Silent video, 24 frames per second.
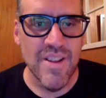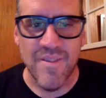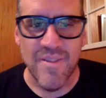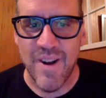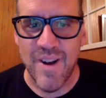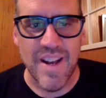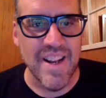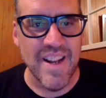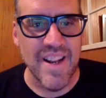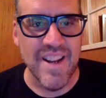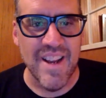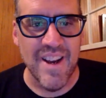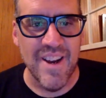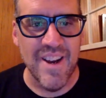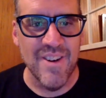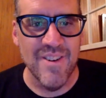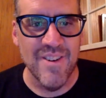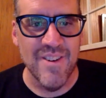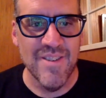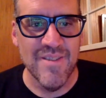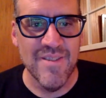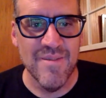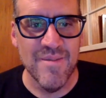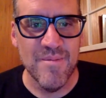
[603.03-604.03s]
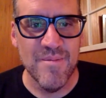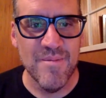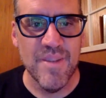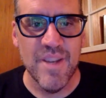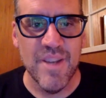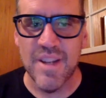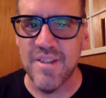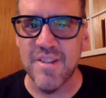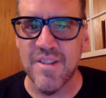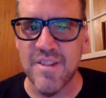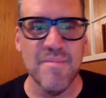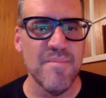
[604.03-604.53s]
ready to go.
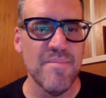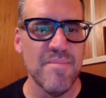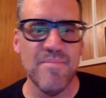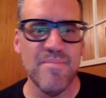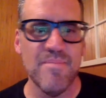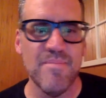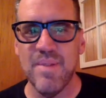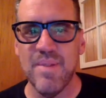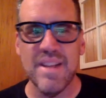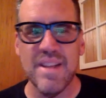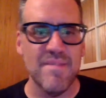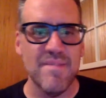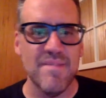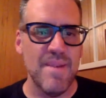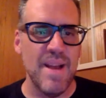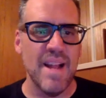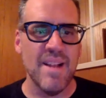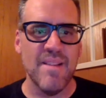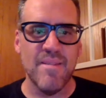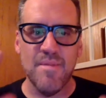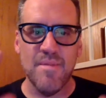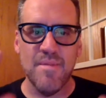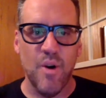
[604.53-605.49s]
Custom placemats.